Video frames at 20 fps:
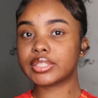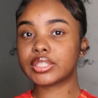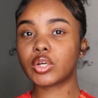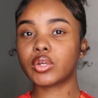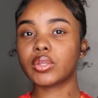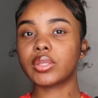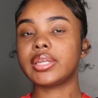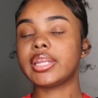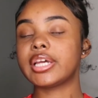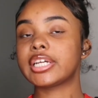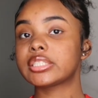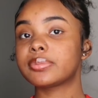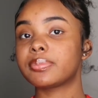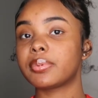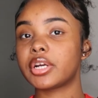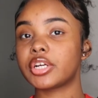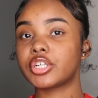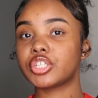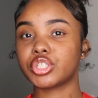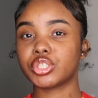So the next
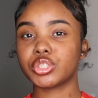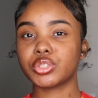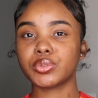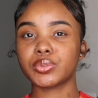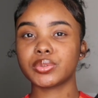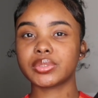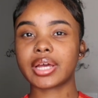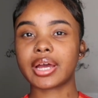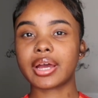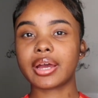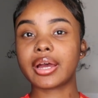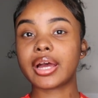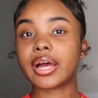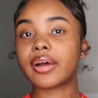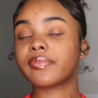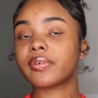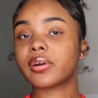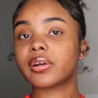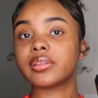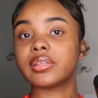pair of shoes I
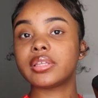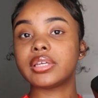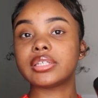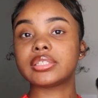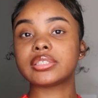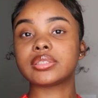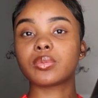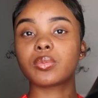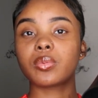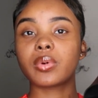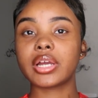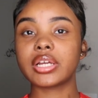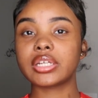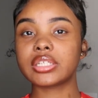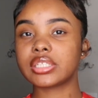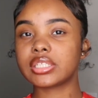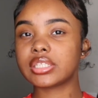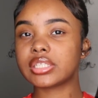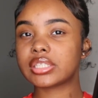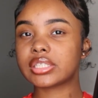have are these
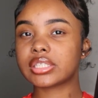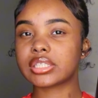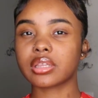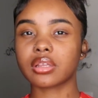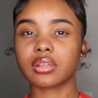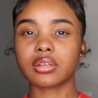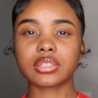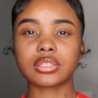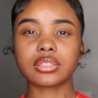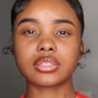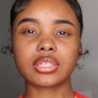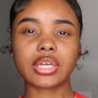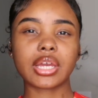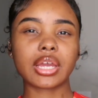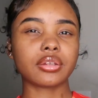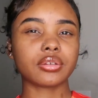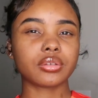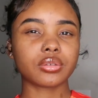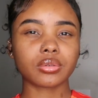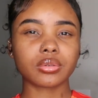wedges, little
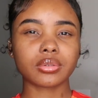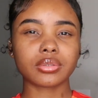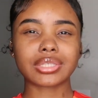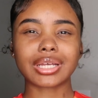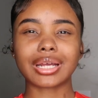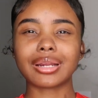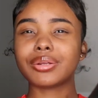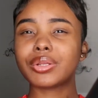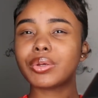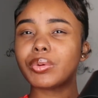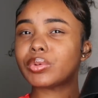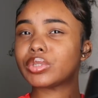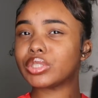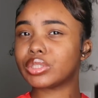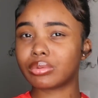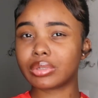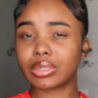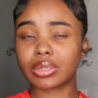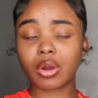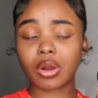sandals. I don't know what
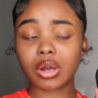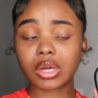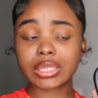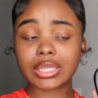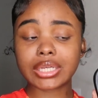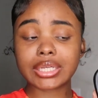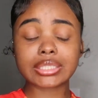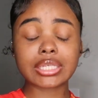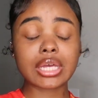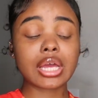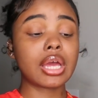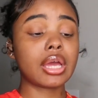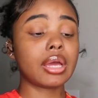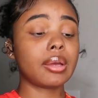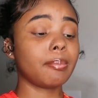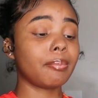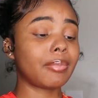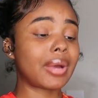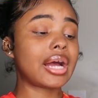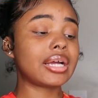you want to call these,
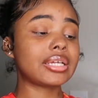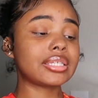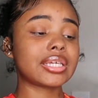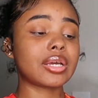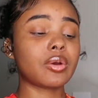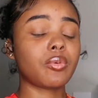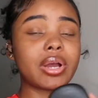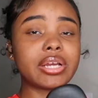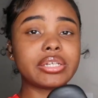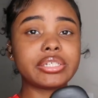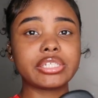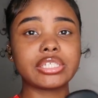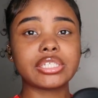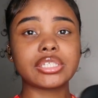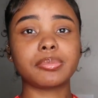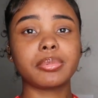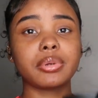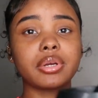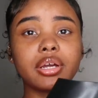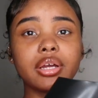but I'll say
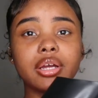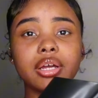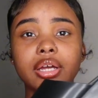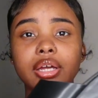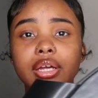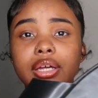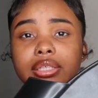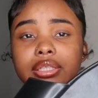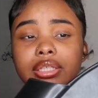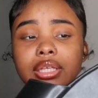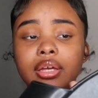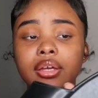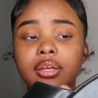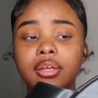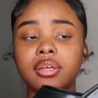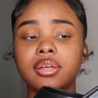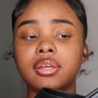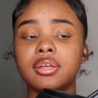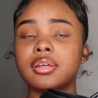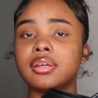wedges because
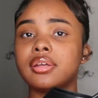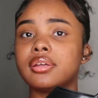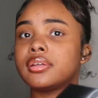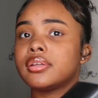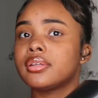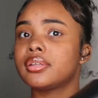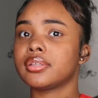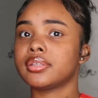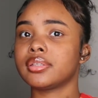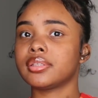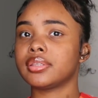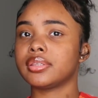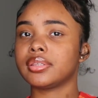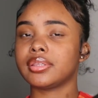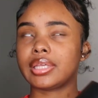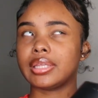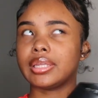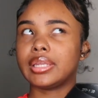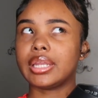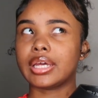
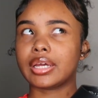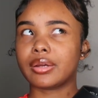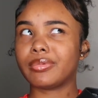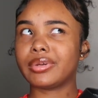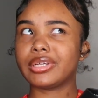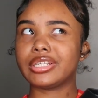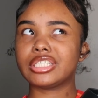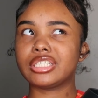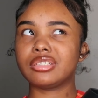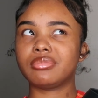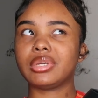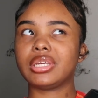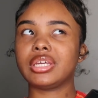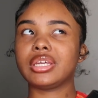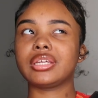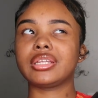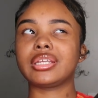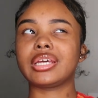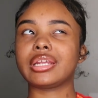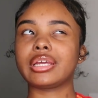they look like a to
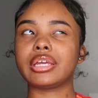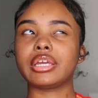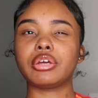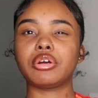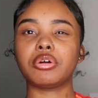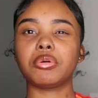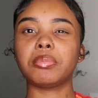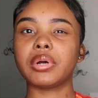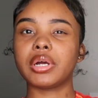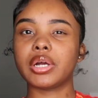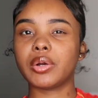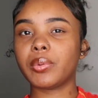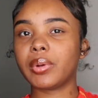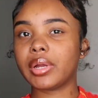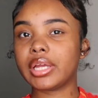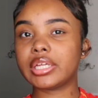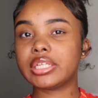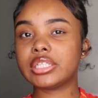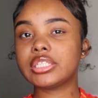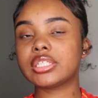me, not a heel, but a
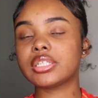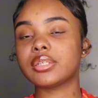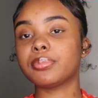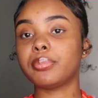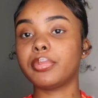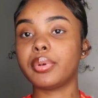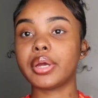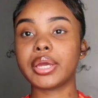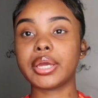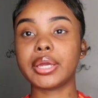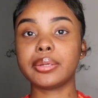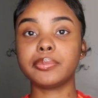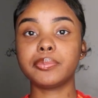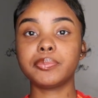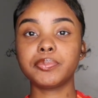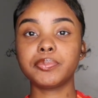wedge. But